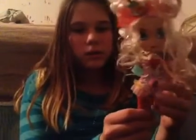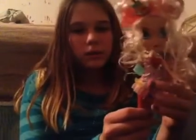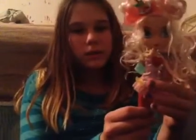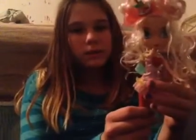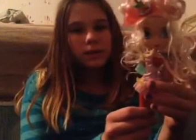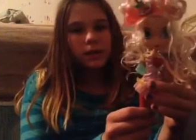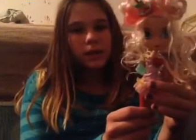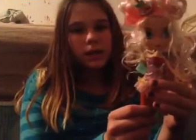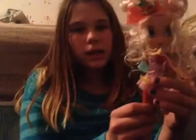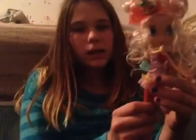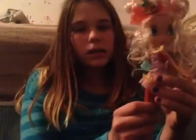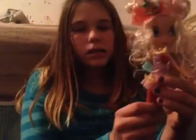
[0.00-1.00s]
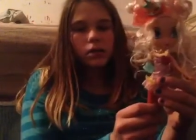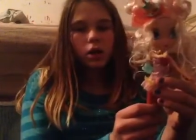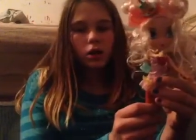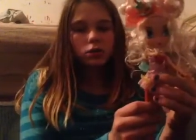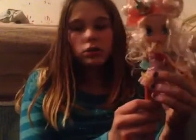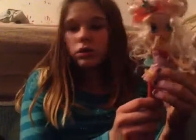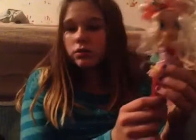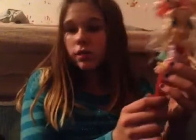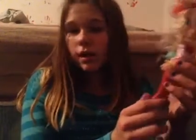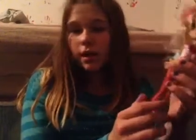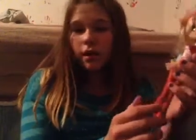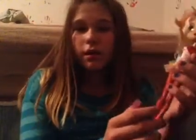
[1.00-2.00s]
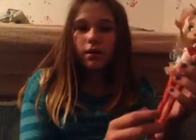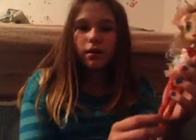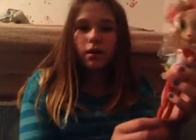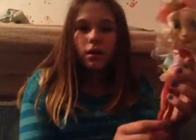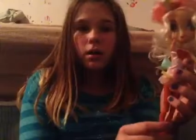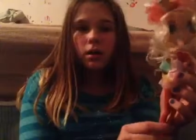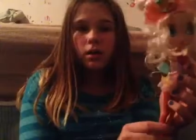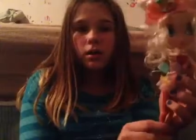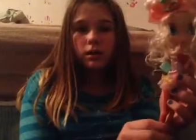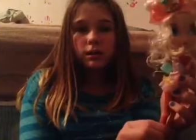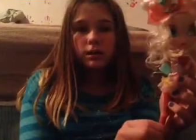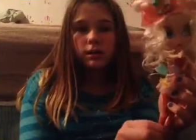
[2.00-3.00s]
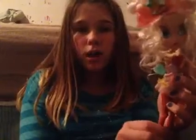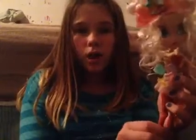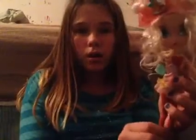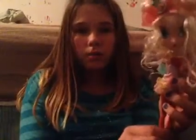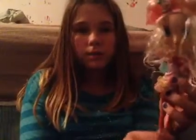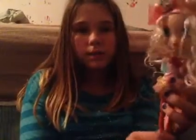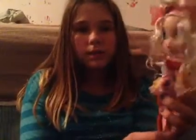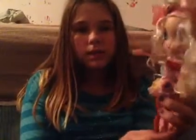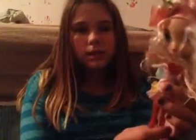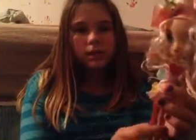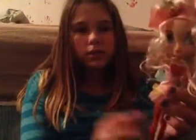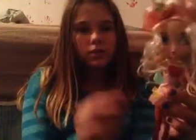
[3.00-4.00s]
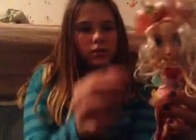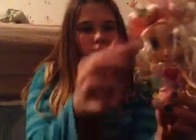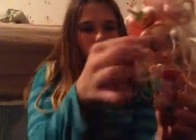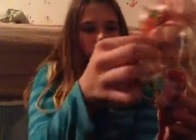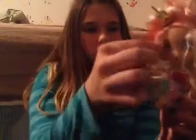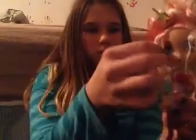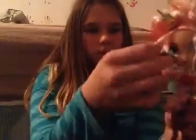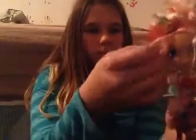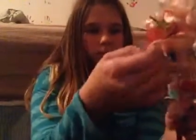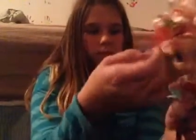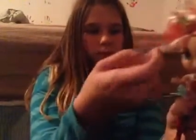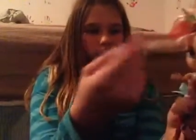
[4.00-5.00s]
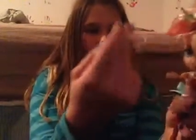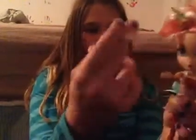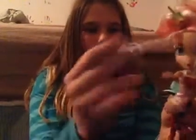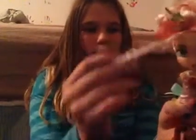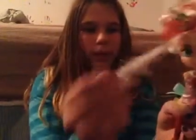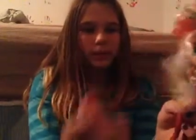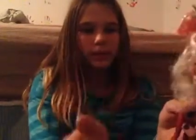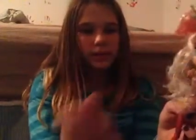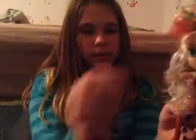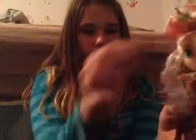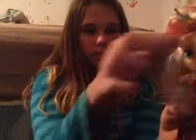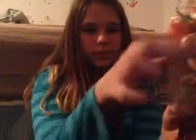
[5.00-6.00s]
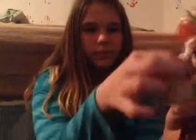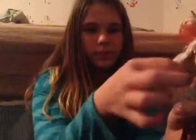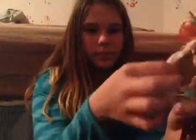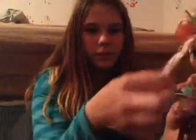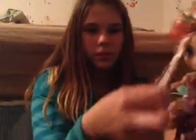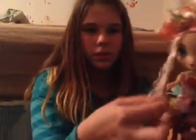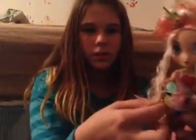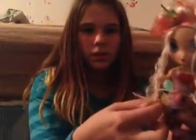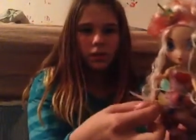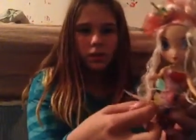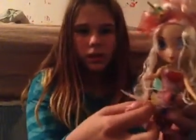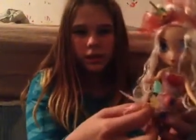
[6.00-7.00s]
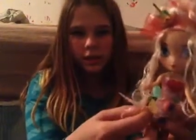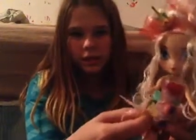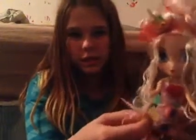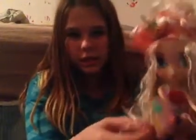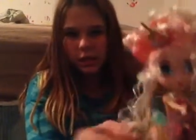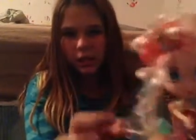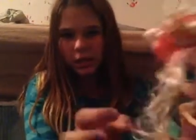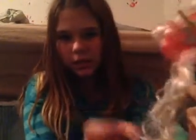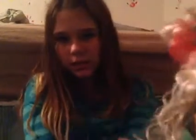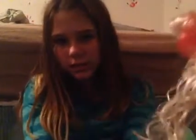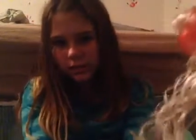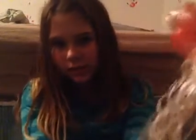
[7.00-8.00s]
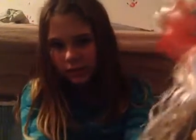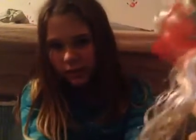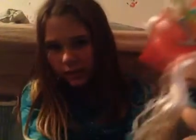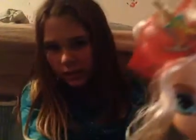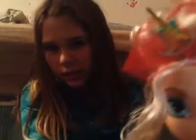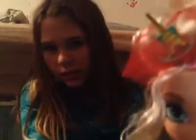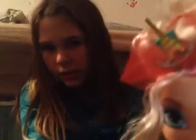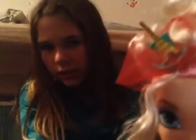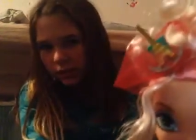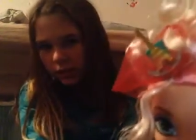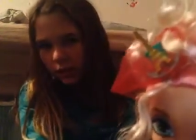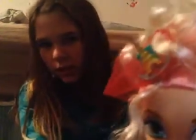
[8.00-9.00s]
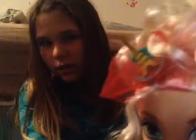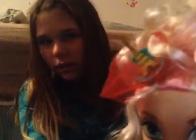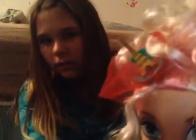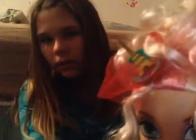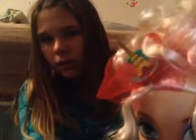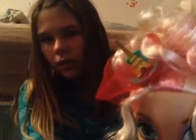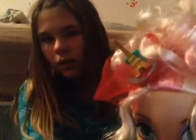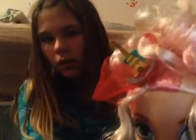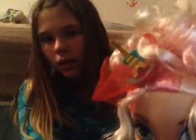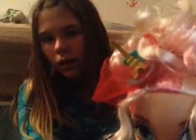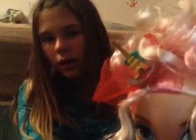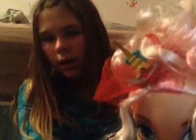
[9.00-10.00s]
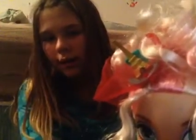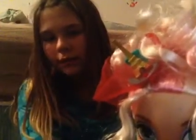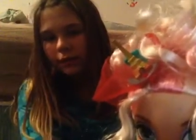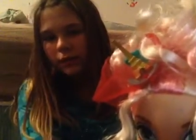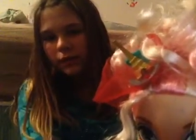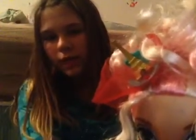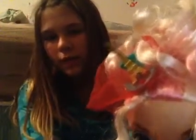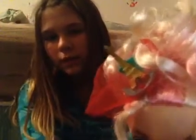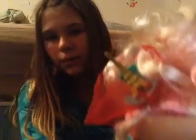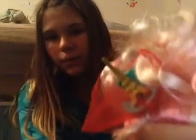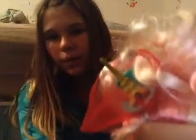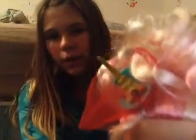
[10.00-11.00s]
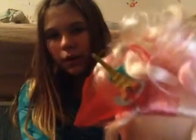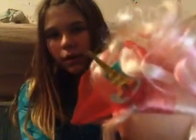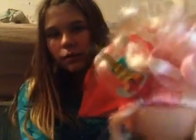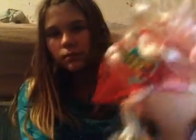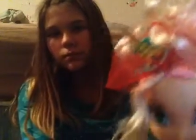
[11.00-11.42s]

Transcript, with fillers: limited, ultra rare, um, discontinued Paris edition. And as you can see, she has her little Eiffel Tower there.